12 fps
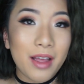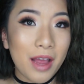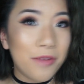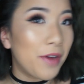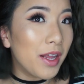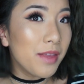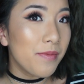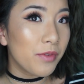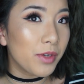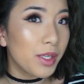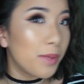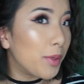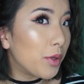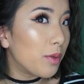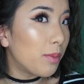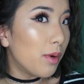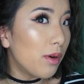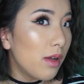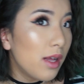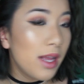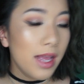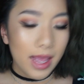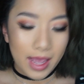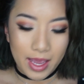I find them really buildable,
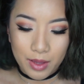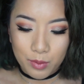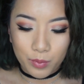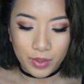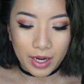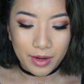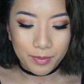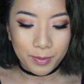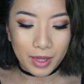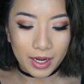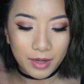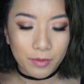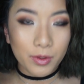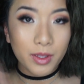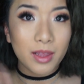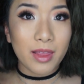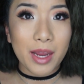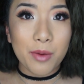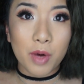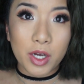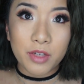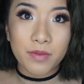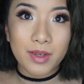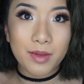and when I apply a really light
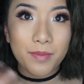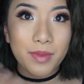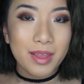wash of them,